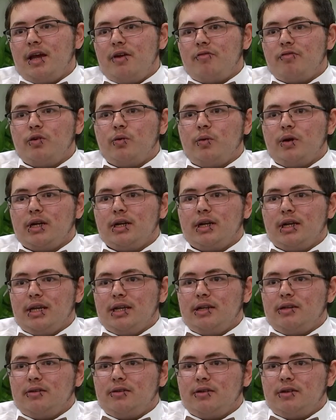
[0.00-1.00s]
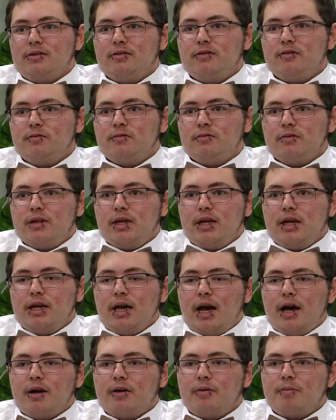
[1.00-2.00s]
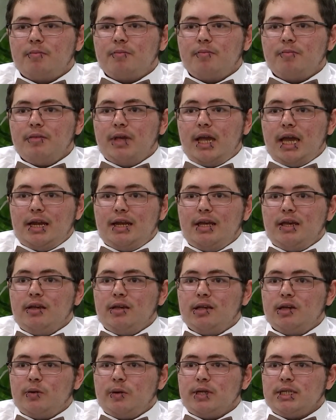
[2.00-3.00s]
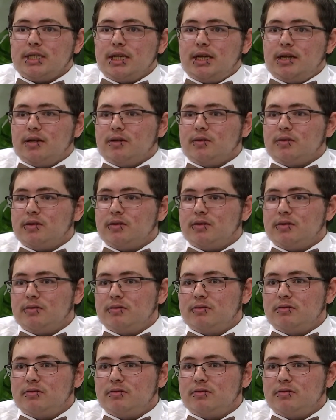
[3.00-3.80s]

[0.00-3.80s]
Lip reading: everyone in any Queensland Health